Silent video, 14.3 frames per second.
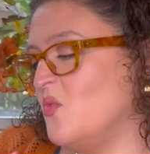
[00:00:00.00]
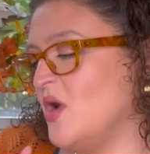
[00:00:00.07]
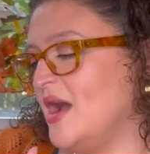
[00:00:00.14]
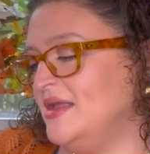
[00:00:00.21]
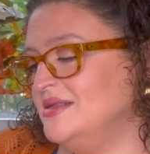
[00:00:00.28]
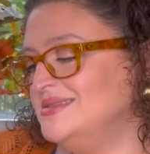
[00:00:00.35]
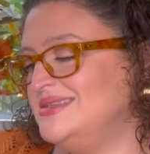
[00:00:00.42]

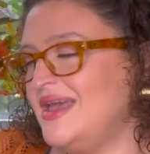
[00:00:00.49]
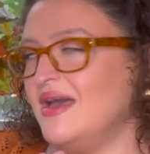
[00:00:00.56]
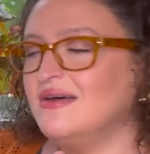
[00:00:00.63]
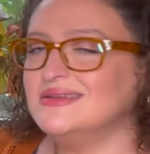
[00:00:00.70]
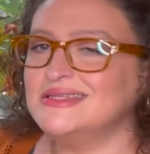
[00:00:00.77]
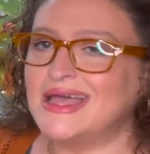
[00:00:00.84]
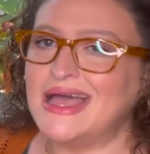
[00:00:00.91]

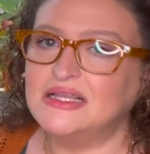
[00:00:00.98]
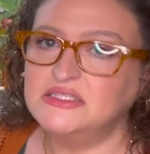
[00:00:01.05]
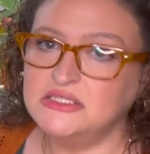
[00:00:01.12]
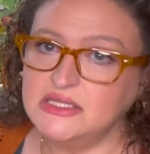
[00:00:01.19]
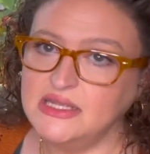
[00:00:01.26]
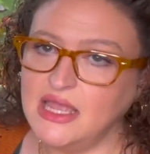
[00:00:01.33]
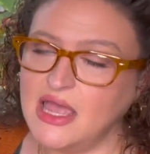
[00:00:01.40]
Whitetails. I
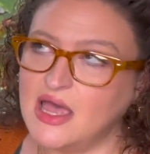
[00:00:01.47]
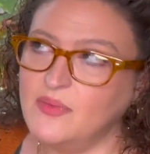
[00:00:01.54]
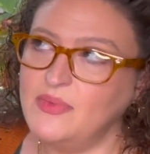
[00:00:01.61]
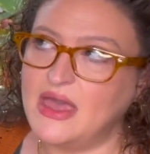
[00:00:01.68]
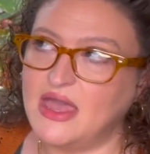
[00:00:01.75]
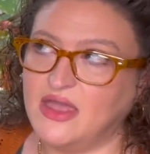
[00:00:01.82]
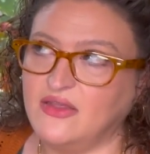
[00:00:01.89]
actually
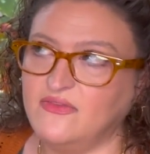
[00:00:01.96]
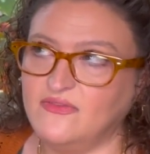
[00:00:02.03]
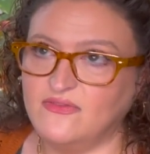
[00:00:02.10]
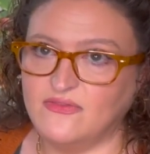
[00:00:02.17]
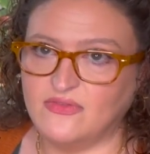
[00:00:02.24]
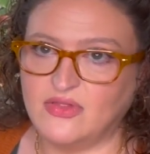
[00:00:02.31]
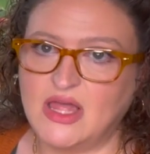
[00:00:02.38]
kept a
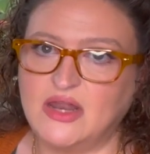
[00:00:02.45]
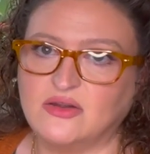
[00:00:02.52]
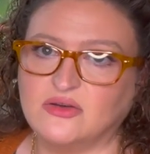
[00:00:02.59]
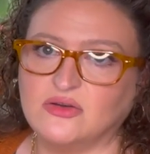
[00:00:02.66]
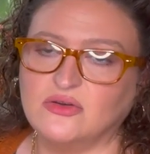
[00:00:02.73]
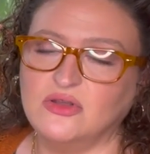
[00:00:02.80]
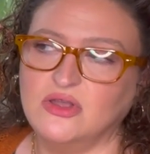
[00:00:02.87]

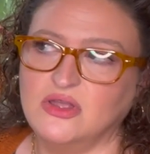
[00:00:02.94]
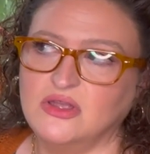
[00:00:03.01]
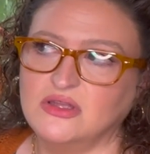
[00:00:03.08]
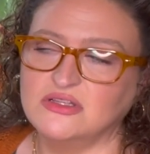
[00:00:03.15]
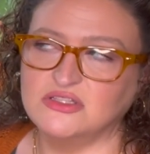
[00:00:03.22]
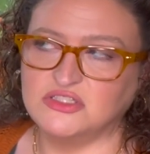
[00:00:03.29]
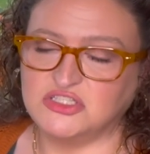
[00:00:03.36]
flannel
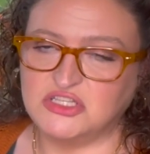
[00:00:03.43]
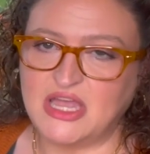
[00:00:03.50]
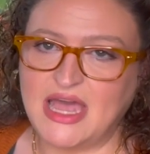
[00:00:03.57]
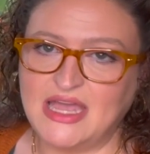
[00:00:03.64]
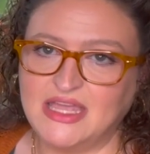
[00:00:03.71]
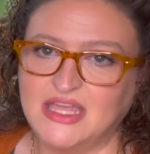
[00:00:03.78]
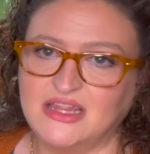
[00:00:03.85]

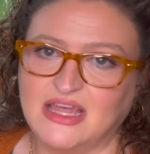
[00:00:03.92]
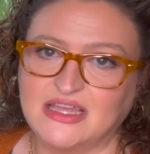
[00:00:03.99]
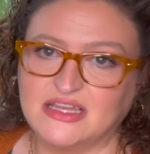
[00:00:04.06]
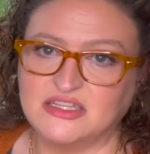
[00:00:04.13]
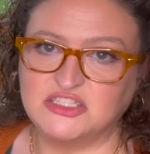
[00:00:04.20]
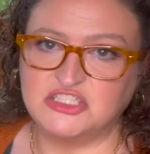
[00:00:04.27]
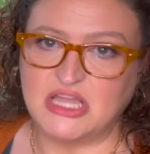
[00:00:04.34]
jacket, like
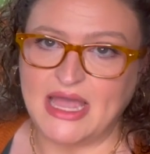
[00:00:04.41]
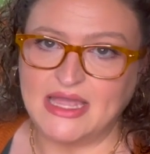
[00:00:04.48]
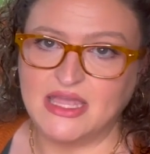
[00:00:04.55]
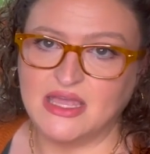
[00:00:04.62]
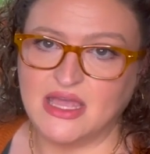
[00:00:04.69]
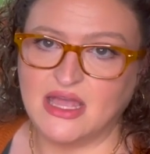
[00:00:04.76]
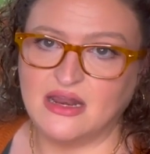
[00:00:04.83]
a
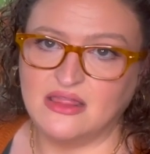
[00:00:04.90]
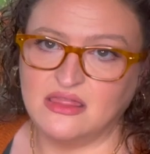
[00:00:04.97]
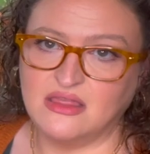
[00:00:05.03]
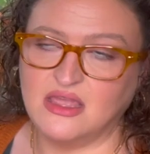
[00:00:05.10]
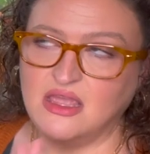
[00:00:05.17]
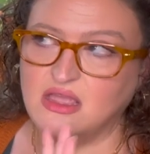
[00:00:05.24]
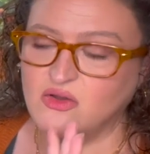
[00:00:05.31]
shacket kind of
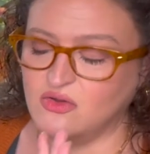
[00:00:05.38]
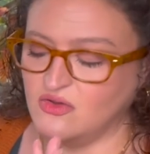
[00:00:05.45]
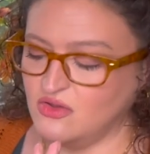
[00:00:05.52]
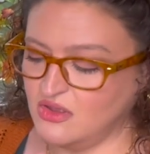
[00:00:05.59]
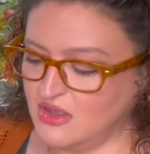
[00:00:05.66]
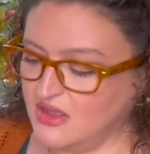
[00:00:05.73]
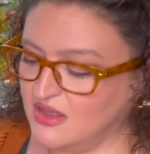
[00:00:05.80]
thing
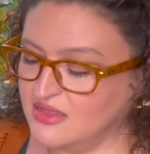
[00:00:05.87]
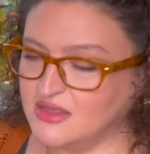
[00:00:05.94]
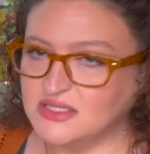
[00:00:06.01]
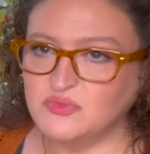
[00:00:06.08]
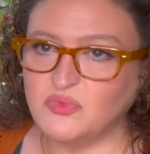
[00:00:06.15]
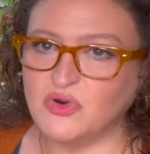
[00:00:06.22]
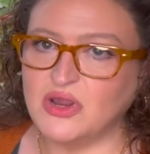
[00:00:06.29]
in
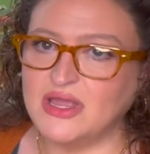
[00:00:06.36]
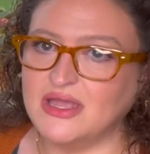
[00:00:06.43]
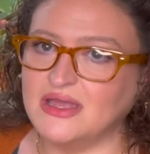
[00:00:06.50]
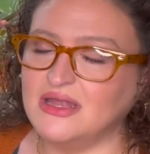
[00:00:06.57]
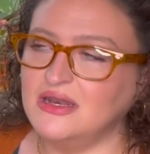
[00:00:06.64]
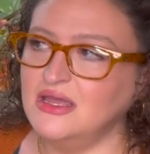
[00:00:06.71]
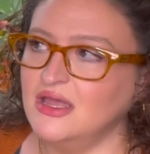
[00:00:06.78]
this
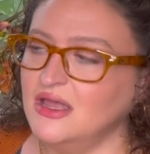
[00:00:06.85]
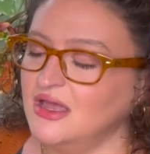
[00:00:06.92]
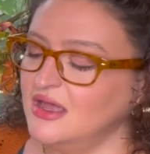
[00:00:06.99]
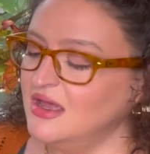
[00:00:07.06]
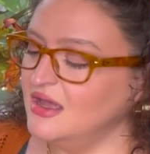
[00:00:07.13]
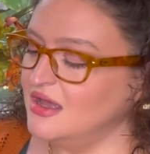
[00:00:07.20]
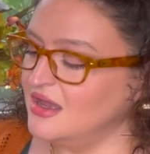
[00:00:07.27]
brand
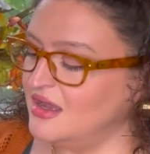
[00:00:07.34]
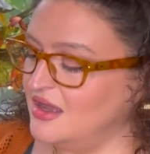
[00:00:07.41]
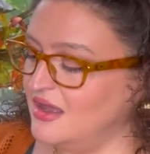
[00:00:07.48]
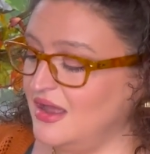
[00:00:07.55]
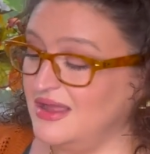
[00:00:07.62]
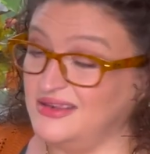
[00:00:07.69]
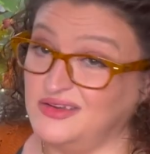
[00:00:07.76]

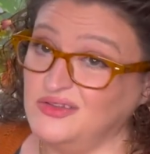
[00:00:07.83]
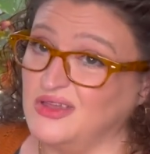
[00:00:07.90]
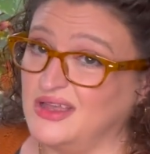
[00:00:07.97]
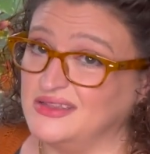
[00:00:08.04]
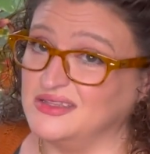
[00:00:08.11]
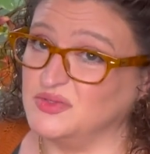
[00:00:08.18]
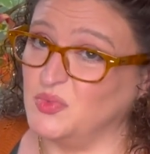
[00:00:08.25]
I, I do
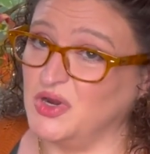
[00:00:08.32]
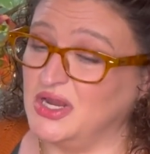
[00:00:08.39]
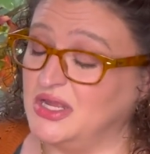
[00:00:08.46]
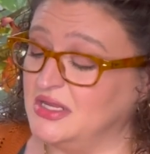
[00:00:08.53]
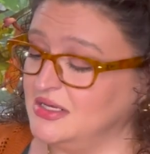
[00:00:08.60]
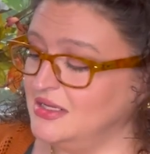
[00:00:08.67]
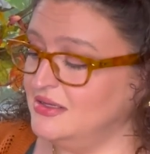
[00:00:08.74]
like this
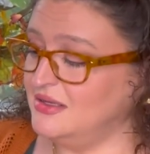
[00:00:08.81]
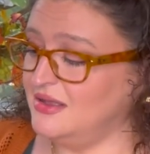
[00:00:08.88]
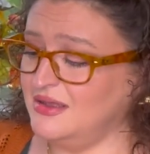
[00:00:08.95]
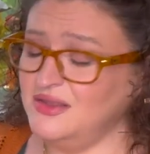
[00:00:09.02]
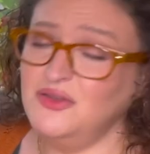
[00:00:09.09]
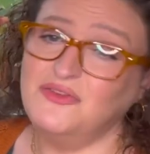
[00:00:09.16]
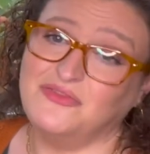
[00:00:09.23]
brand. Uh,
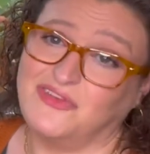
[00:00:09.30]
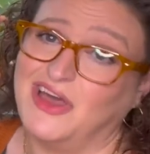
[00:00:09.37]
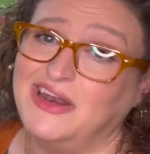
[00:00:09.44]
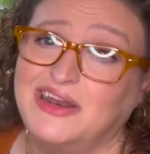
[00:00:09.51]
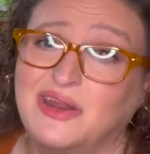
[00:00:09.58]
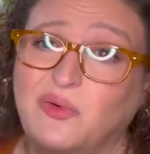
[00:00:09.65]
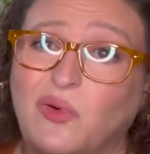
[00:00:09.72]
you can find it at